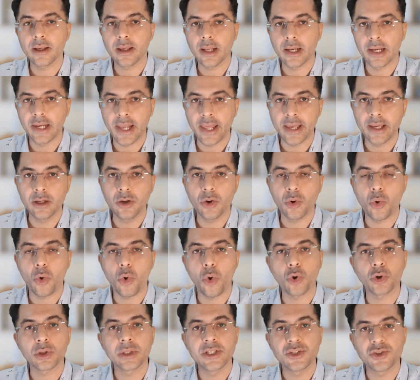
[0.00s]
leg
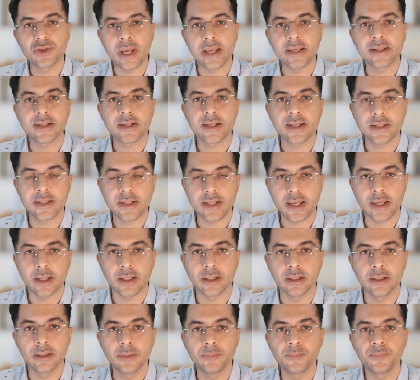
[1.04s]
or the chest is
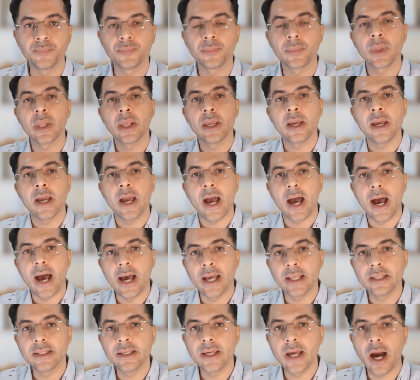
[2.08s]
taken
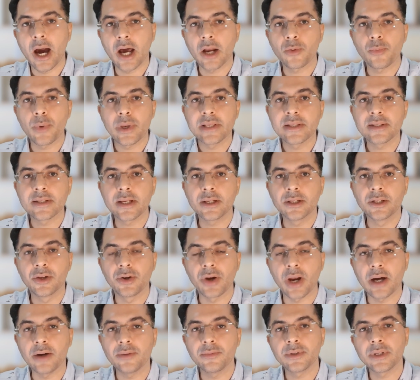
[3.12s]
and the harvested
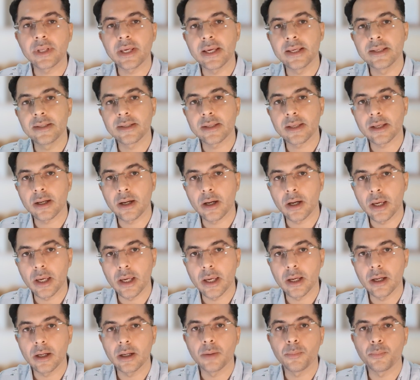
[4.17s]
graft is
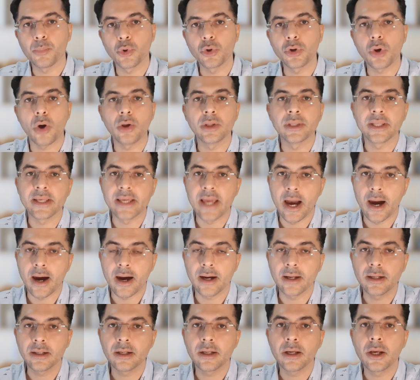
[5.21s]
put on the
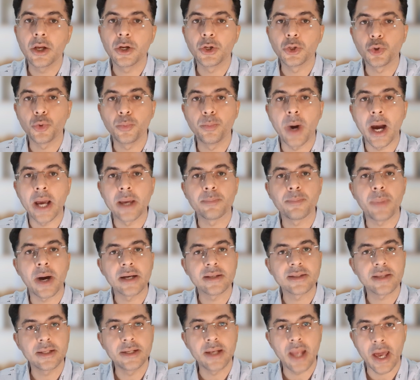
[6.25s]
heart to bypass
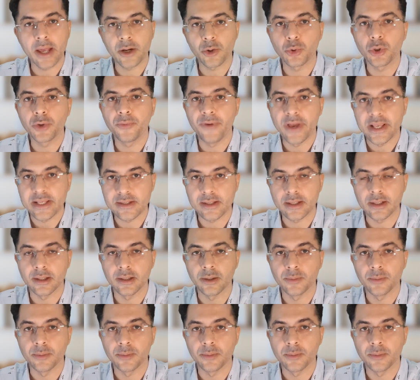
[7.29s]
a narrowed vessel.